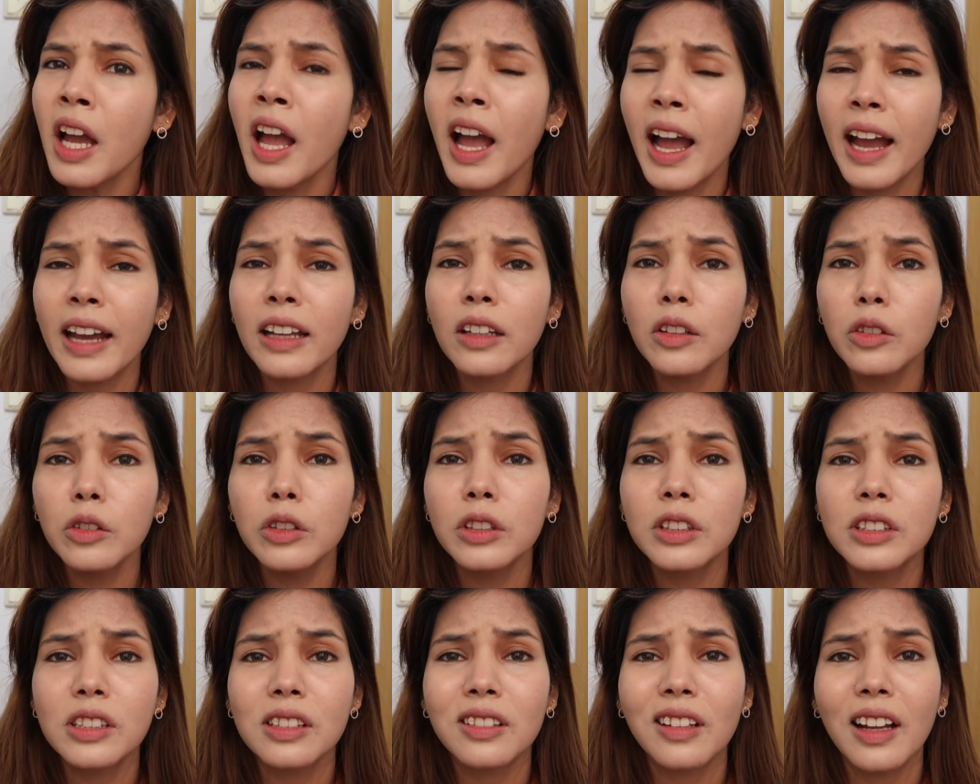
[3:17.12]
I know
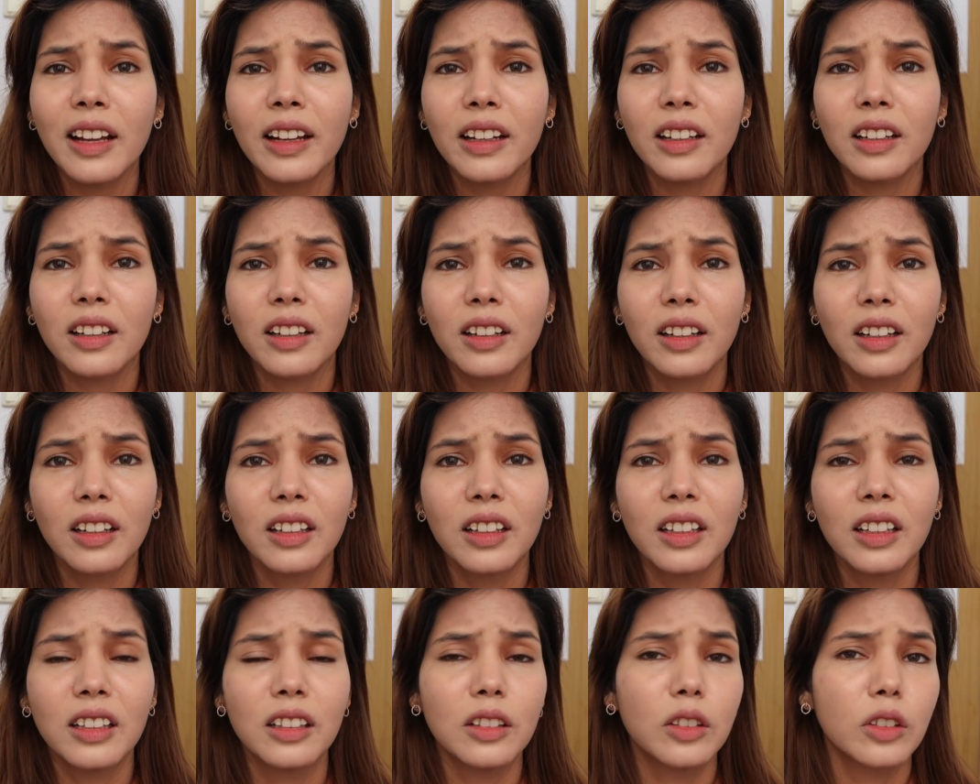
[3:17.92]
it's like
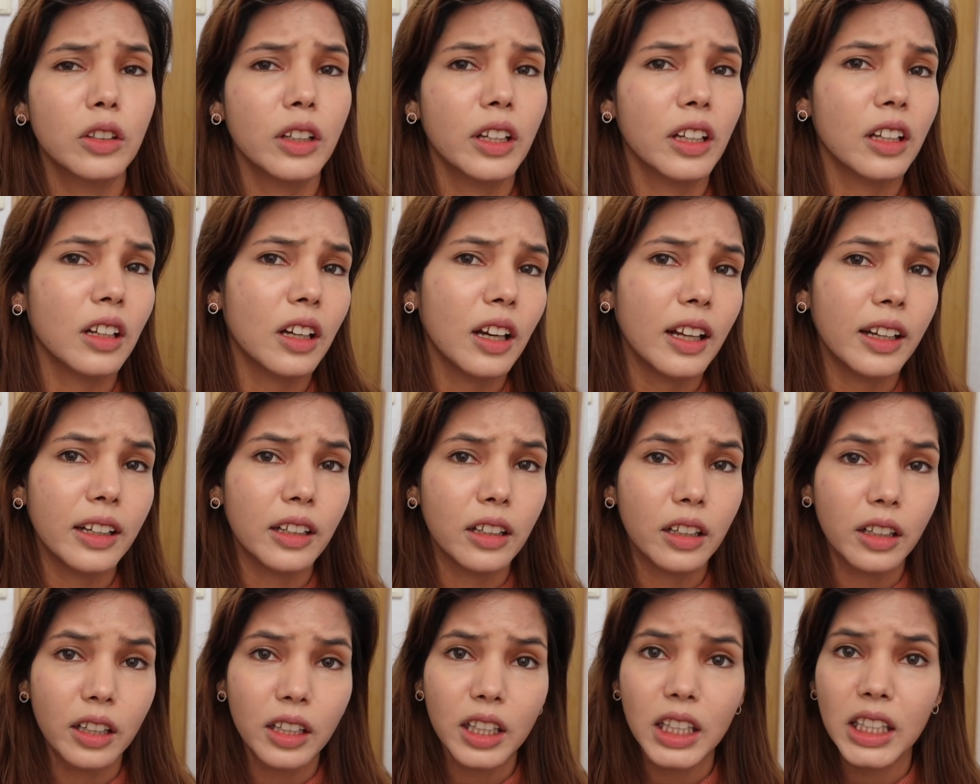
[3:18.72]
really looking
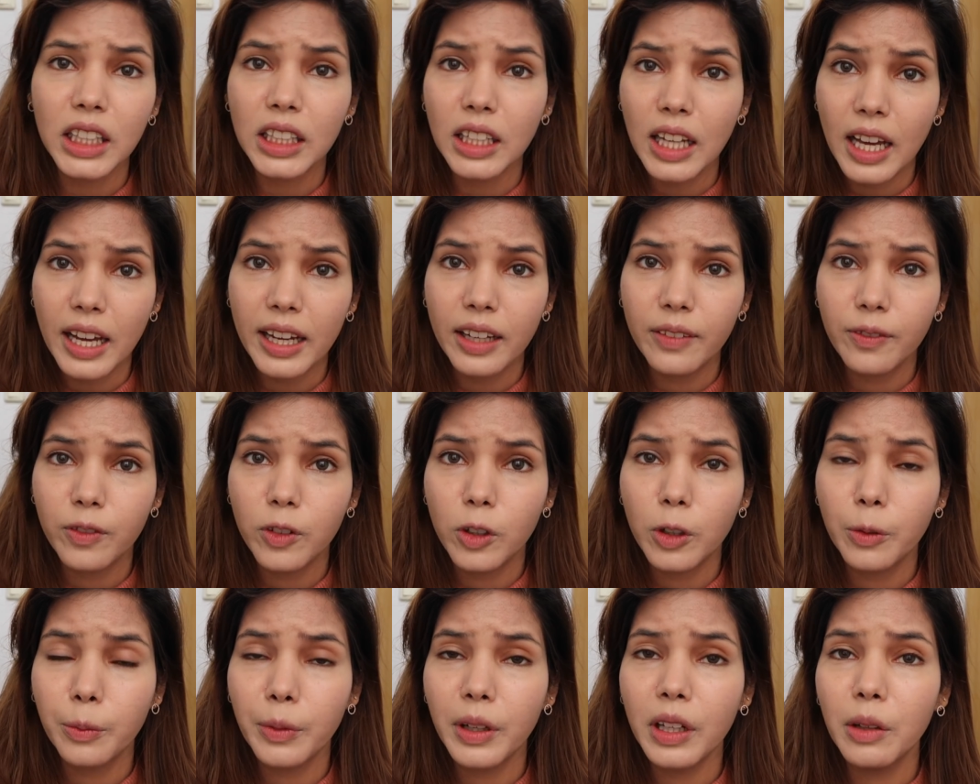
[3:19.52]
like really light
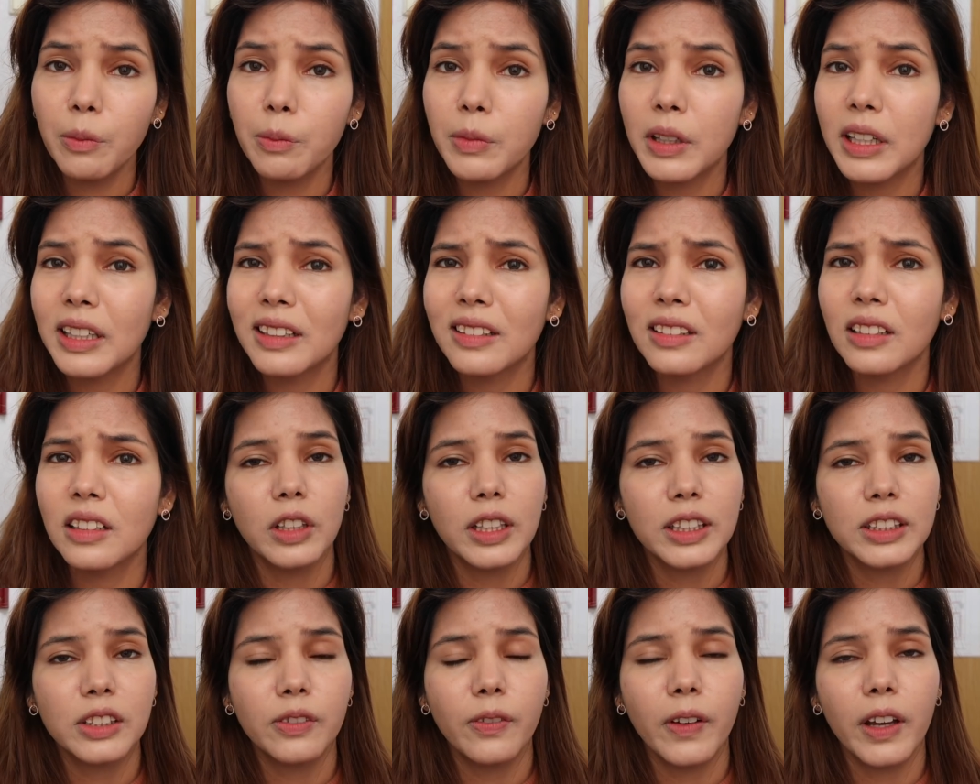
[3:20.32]
for me, but
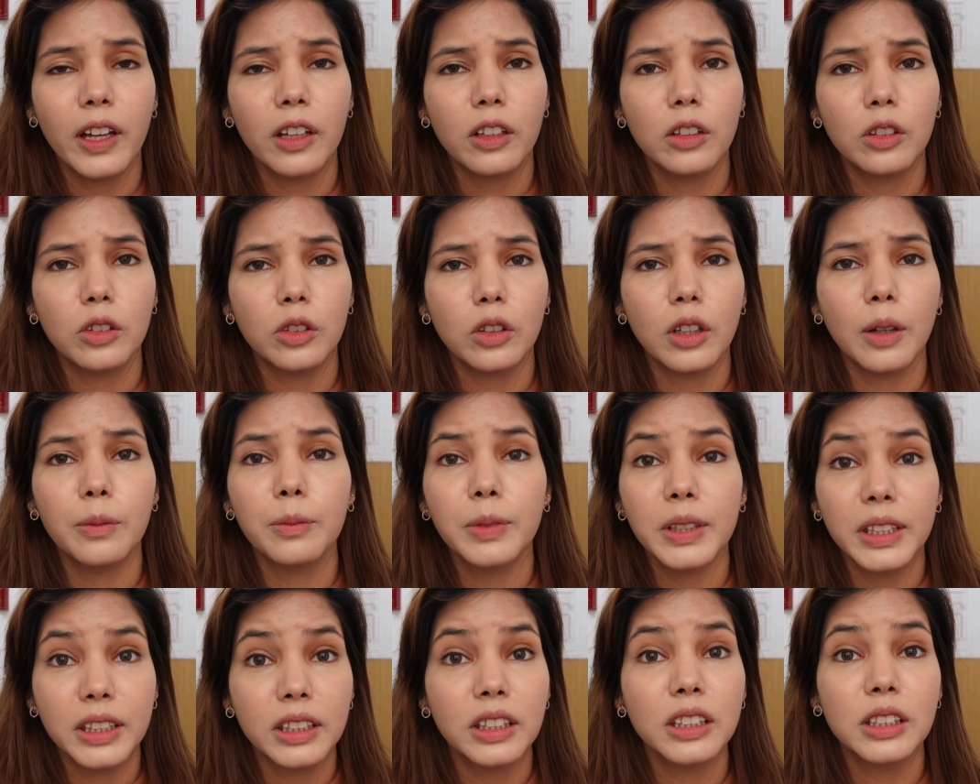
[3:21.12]
let's wait to
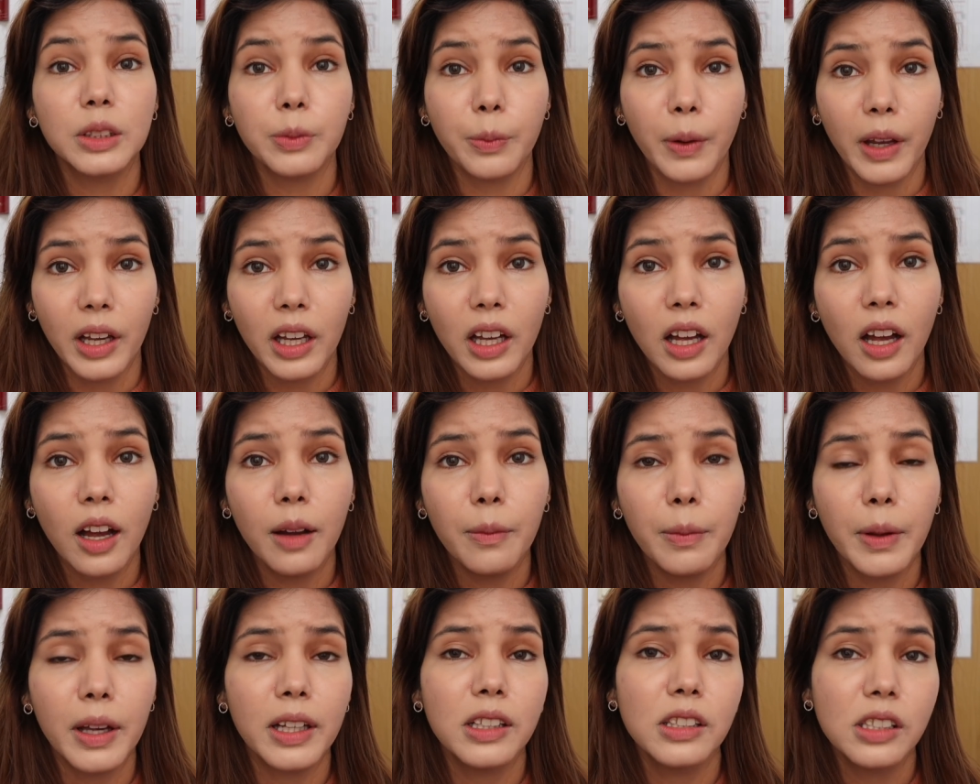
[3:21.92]
complete this
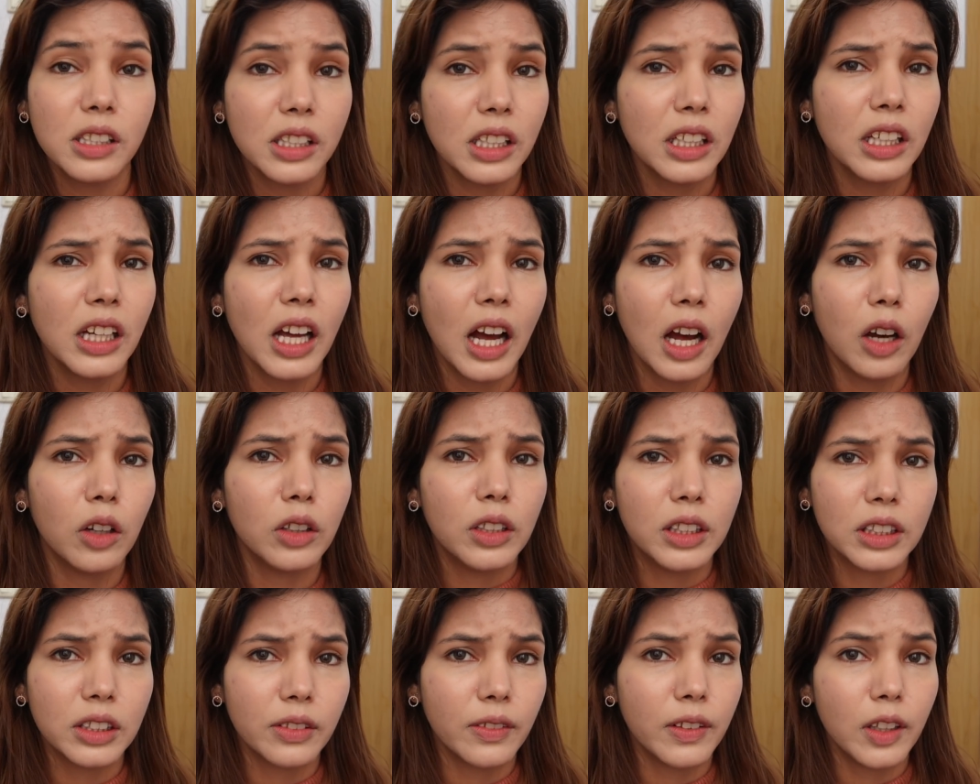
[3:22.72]
makeup and see how
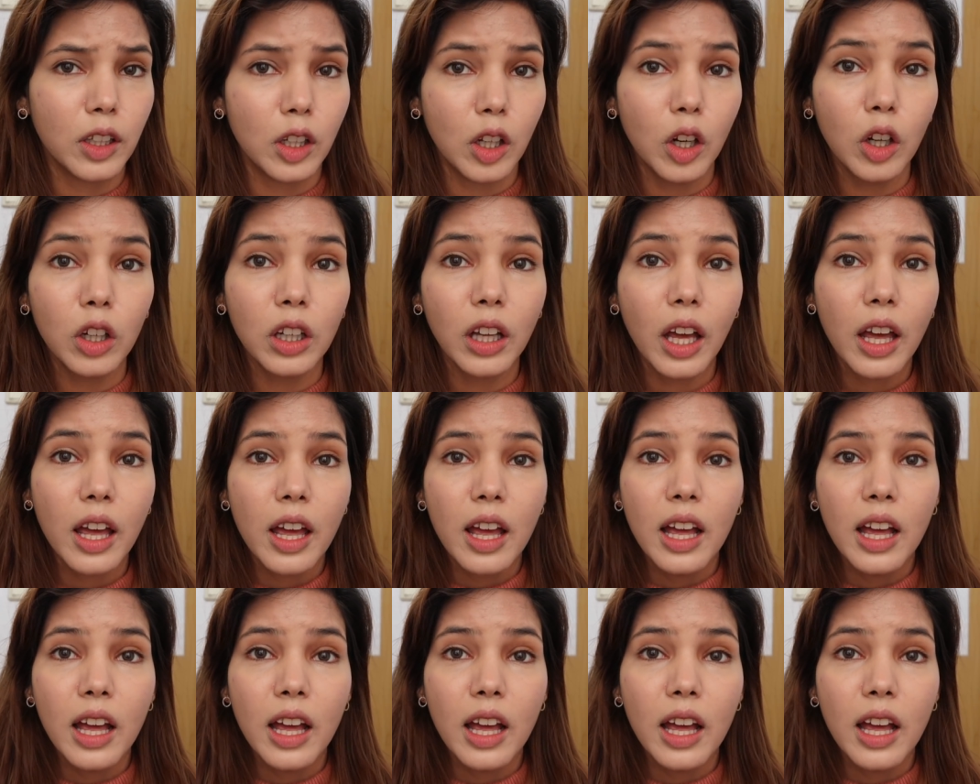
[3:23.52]
this will look.